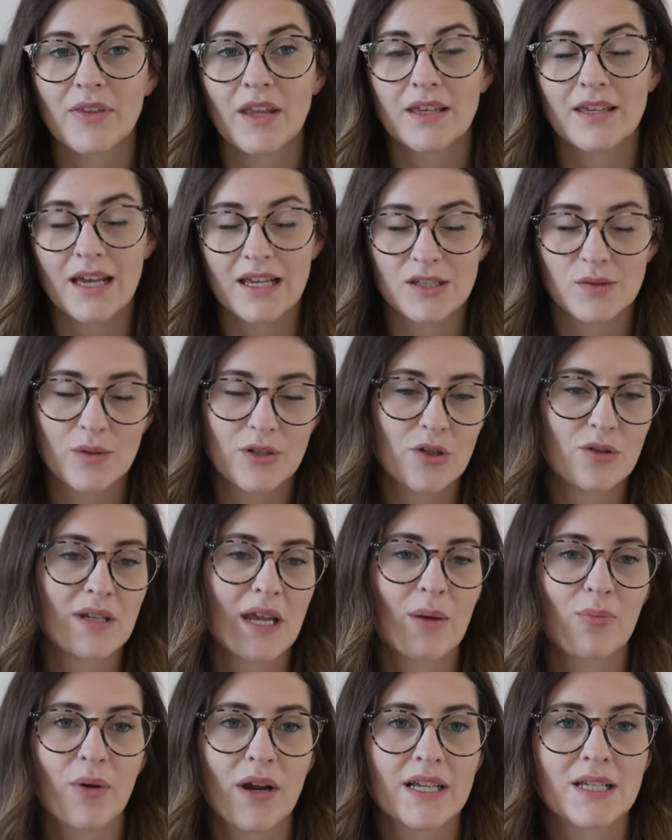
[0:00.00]
yes, we do
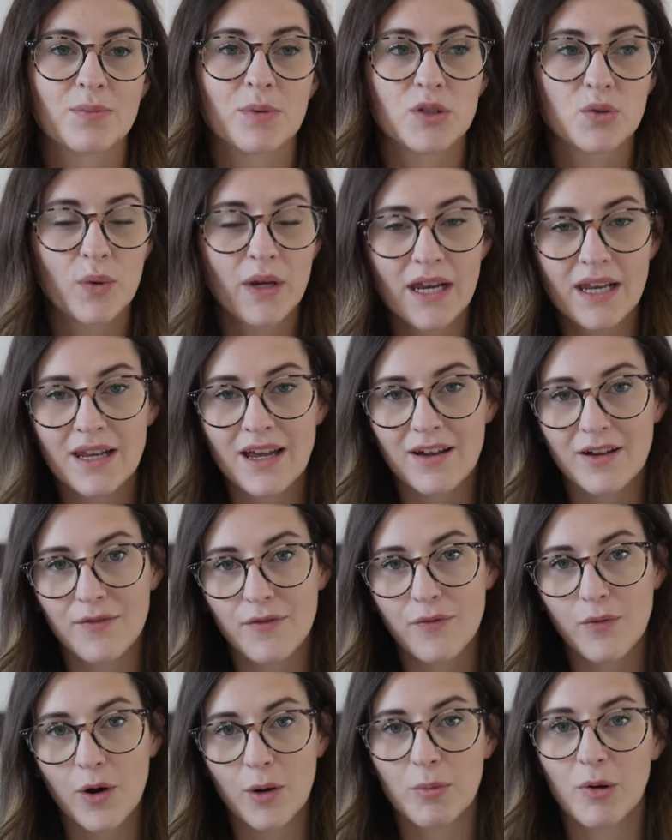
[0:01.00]
take breaks between
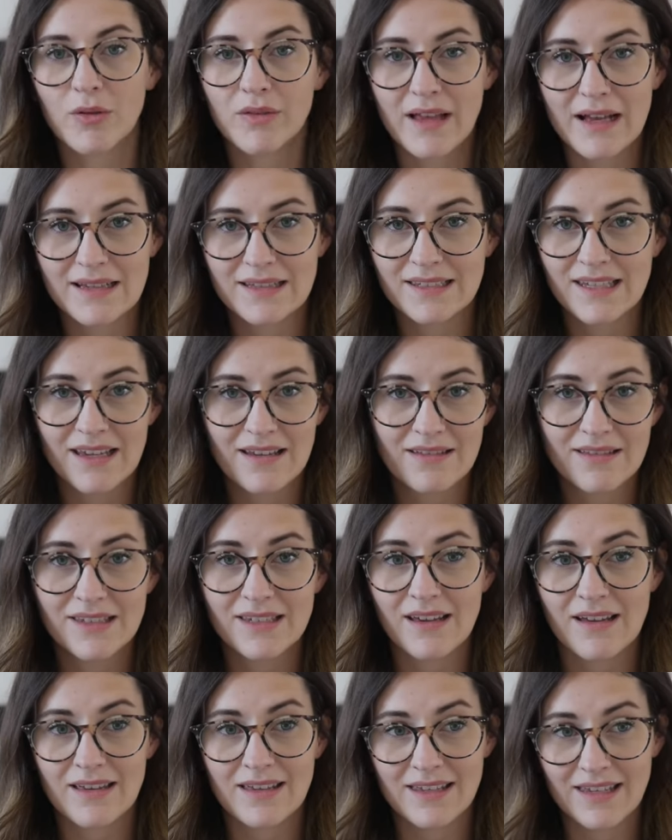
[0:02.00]
formal
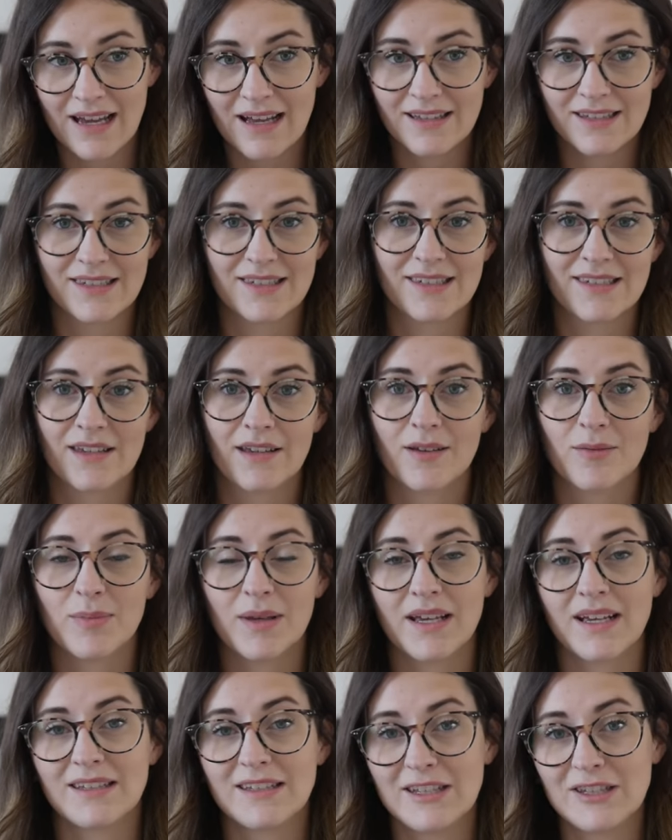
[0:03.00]
lessons. Yes,
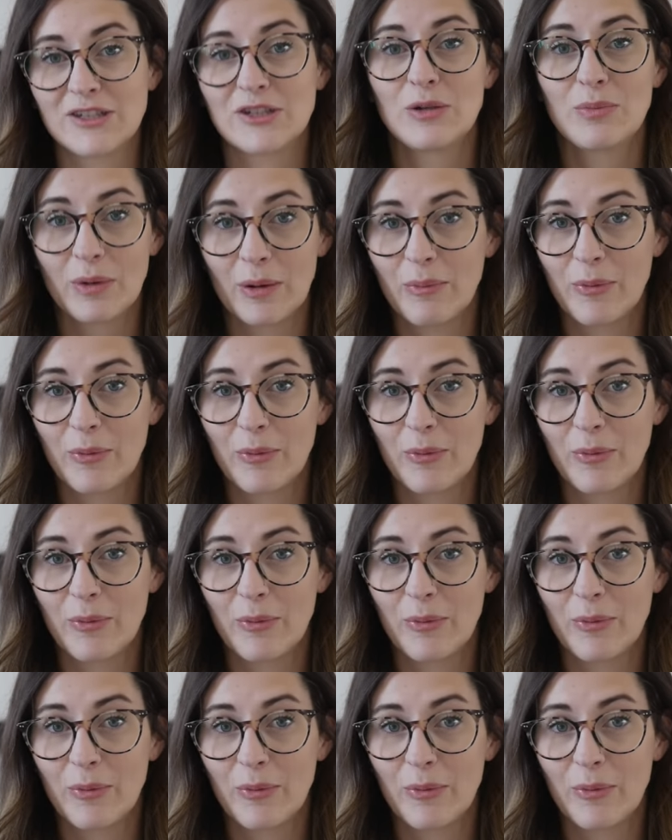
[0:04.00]
because it's super